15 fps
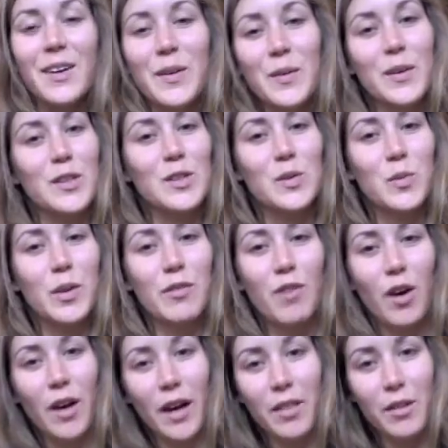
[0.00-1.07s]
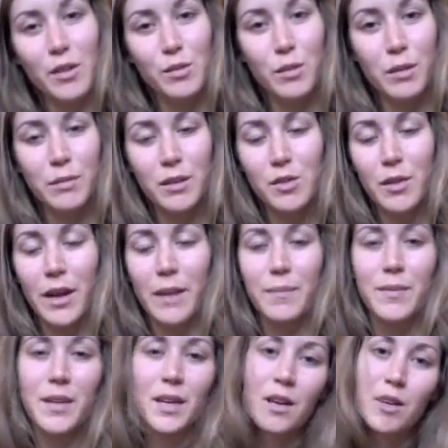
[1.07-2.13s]
which we've all had those moments, right?
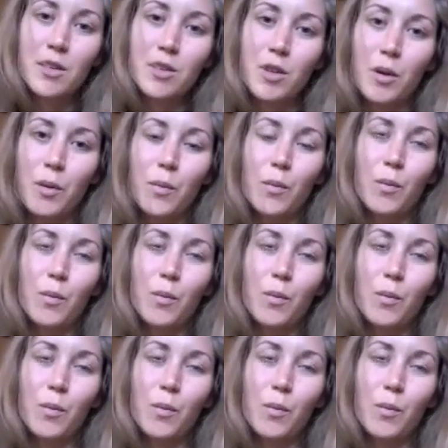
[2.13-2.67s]
So